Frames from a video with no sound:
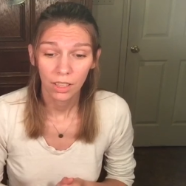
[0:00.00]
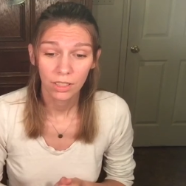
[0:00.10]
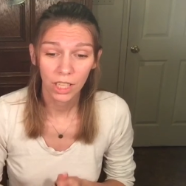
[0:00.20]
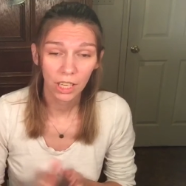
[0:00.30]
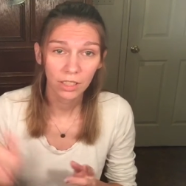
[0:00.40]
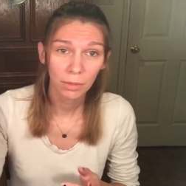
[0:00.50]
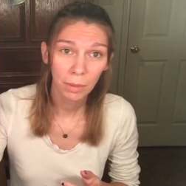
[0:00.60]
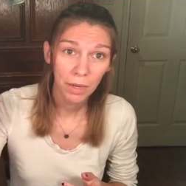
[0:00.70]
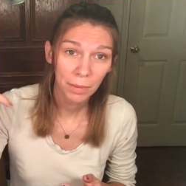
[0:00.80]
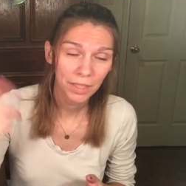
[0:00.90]
shout out to my
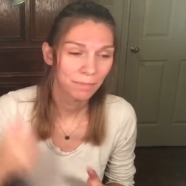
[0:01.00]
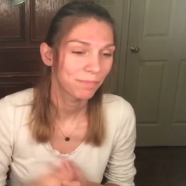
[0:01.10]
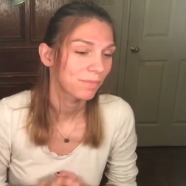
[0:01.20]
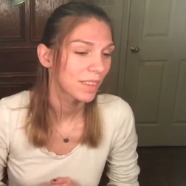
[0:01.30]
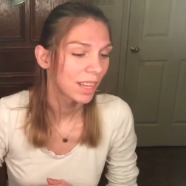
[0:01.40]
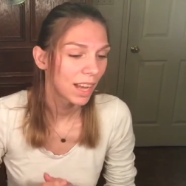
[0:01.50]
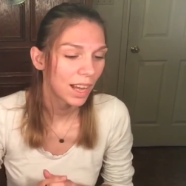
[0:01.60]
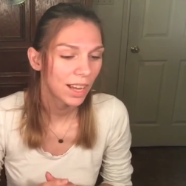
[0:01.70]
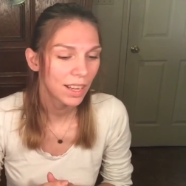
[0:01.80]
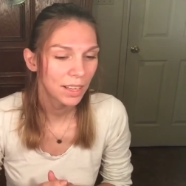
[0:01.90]
mama
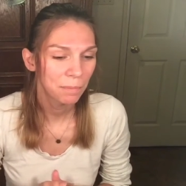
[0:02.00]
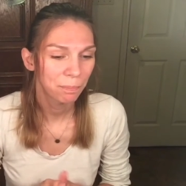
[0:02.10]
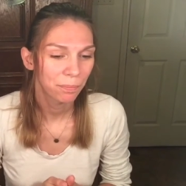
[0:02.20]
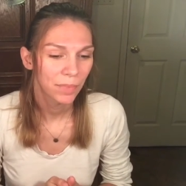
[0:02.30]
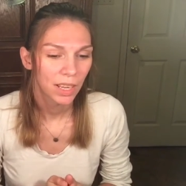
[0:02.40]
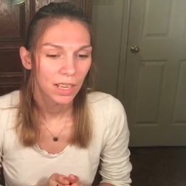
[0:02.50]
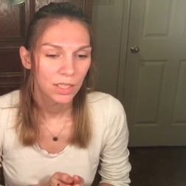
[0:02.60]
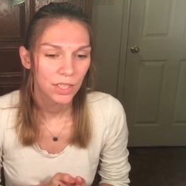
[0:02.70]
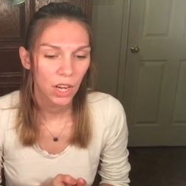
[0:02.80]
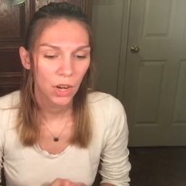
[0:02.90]
um
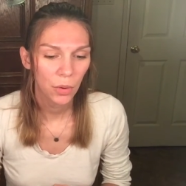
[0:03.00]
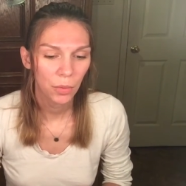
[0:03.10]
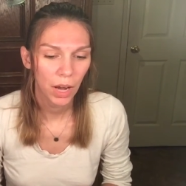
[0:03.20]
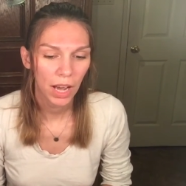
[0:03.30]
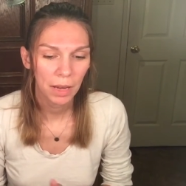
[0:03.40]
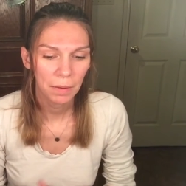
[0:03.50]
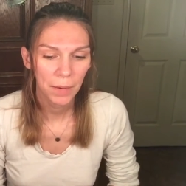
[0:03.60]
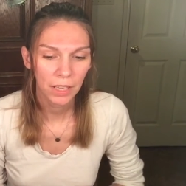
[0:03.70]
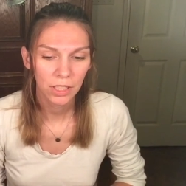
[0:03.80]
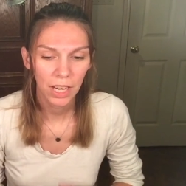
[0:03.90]
so I am
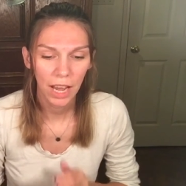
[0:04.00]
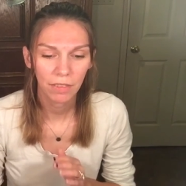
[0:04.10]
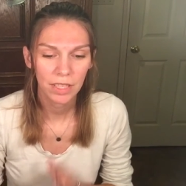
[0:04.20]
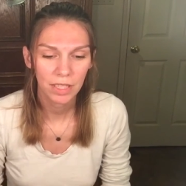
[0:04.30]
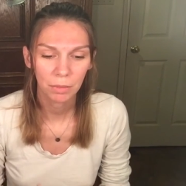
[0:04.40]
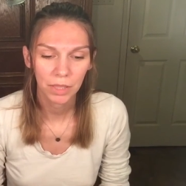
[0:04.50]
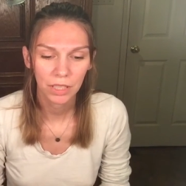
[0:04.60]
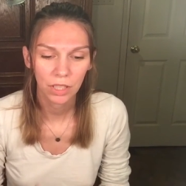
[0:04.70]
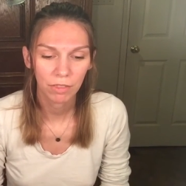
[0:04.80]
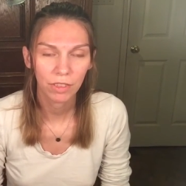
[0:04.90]
actually having
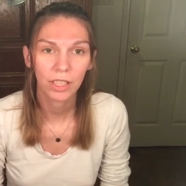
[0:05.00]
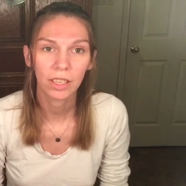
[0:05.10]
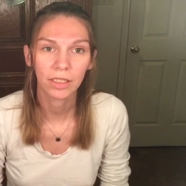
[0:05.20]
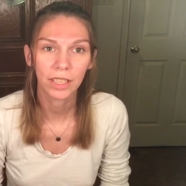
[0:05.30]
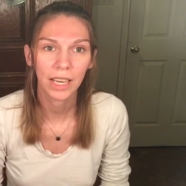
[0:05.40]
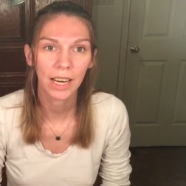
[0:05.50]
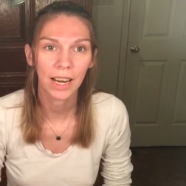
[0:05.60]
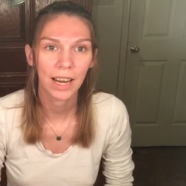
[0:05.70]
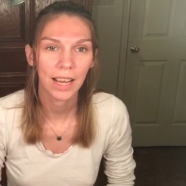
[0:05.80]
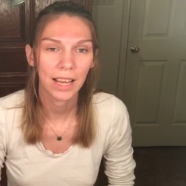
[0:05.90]
something different on
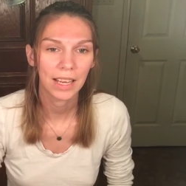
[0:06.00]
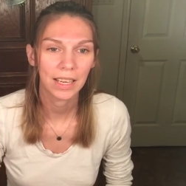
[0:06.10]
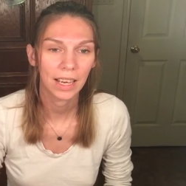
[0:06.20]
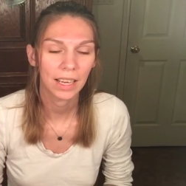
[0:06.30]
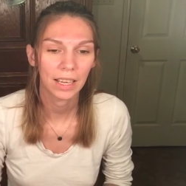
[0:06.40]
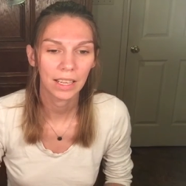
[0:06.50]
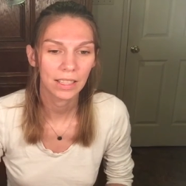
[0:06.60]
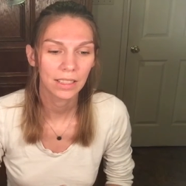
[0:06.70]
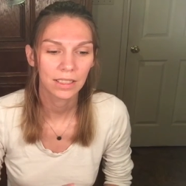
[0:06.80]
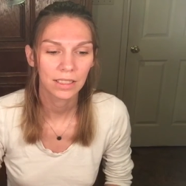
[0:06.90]
there and uh,
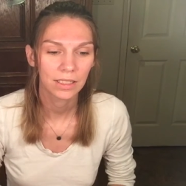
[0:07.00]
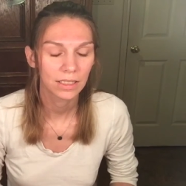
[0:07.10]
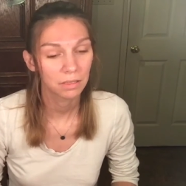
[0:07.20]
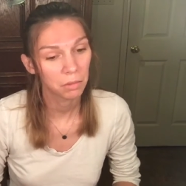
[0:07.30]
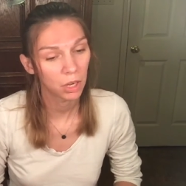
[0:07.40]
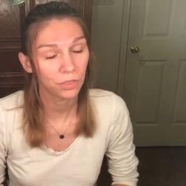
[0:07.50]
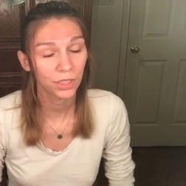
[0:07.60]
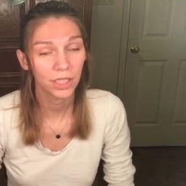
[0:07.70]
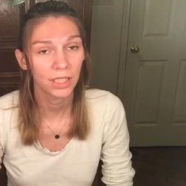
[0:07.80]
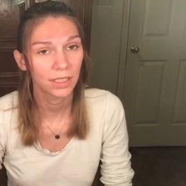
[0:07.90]

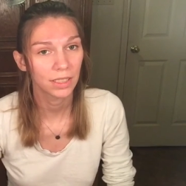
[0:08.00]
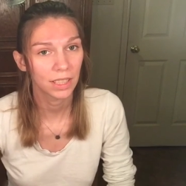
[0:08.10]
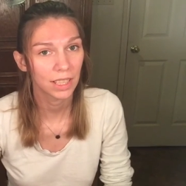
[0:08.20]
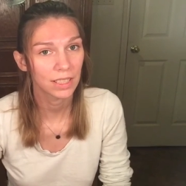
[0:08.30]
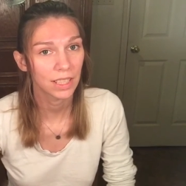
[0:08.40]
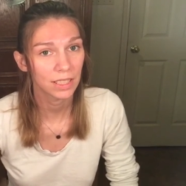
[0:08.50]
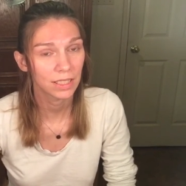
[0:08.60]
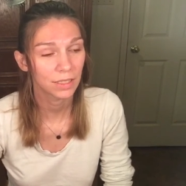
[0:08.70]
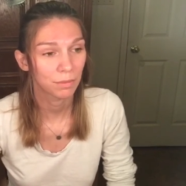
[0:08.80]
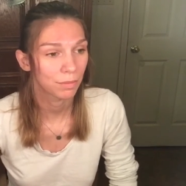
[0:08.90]
hopefully it gets
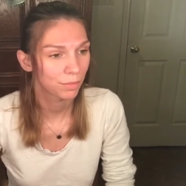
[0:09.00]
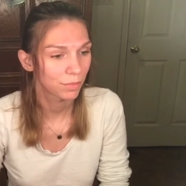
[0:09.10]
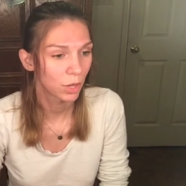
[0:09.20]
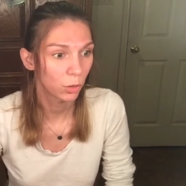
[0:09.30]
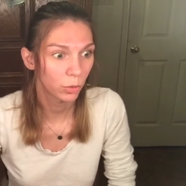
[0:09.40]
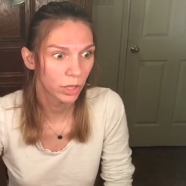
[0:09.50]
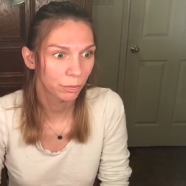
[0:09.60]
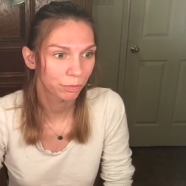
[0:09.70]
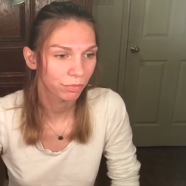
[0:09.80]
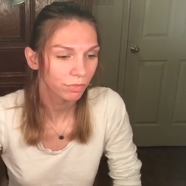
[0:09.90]
hits, hopefully.
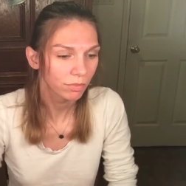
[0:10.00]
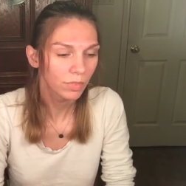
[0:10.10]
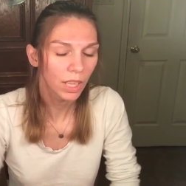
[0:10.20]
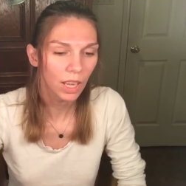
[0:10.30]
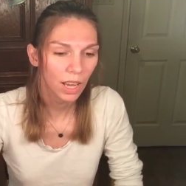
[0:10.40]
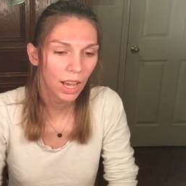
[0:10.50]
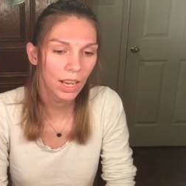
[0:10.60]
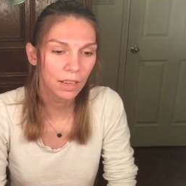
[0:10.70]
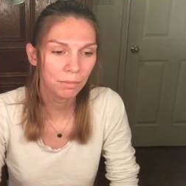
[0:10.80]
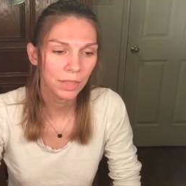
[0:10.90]

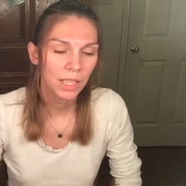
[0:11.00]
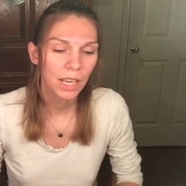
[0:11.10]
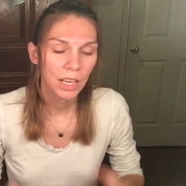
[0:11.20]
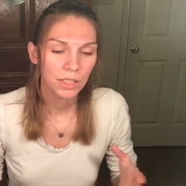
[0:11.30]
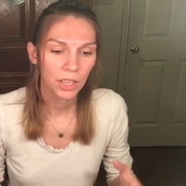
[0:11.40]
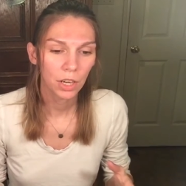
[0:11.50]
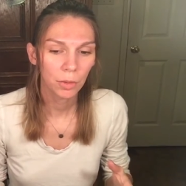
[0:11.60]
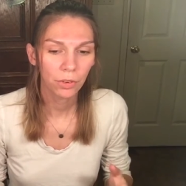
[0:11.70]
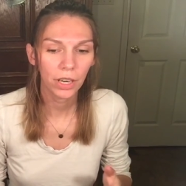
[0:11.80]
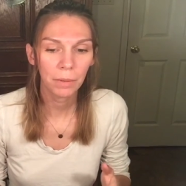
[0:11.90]
Um, so
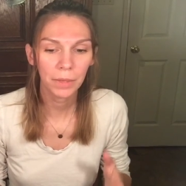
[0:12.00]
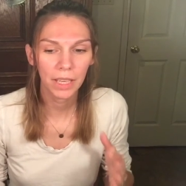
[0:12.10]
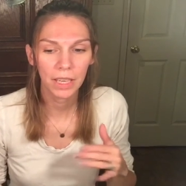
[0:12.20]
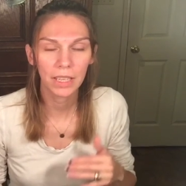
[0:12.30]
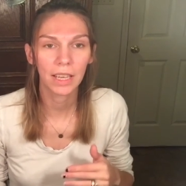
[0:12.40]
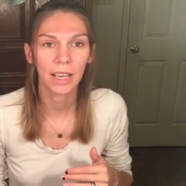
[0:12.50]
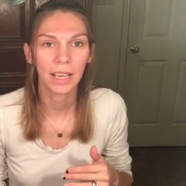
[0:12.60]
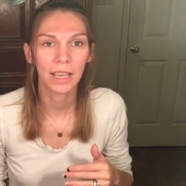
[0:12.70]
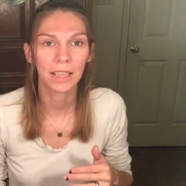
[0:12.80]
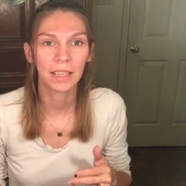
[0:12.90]
before I begin
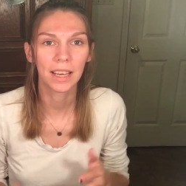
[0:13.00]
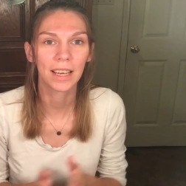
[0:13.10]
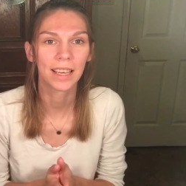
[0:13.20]
and